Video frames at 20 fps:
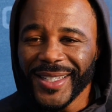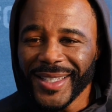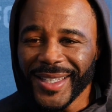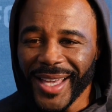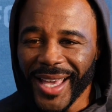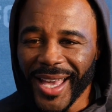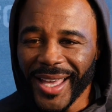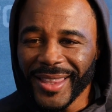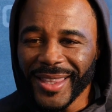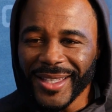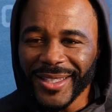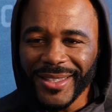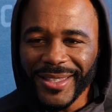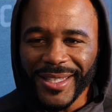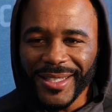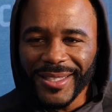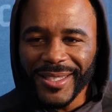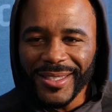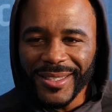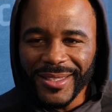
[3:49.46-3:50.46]
Yeah,
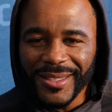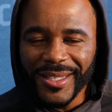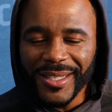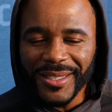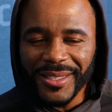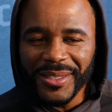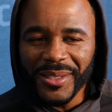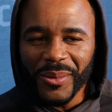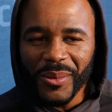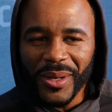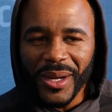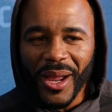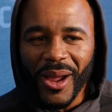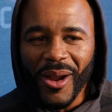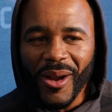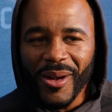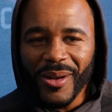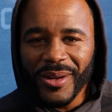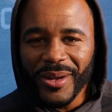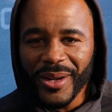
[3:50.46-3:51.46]
this is the one that
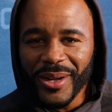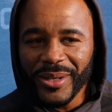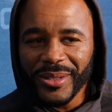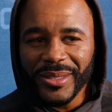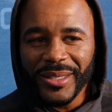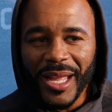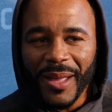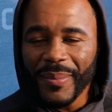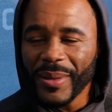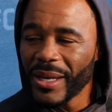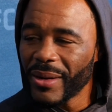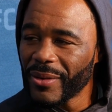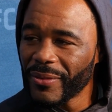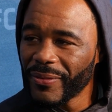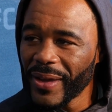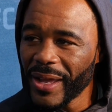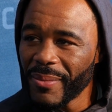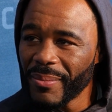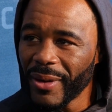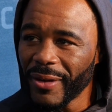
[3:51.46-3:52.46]
hurts, not being able
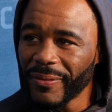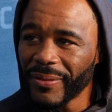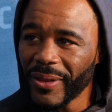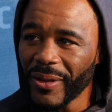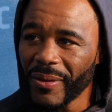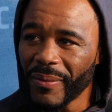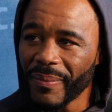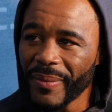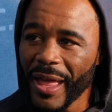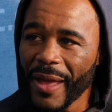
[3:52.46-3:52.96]
to fight in Buffalo.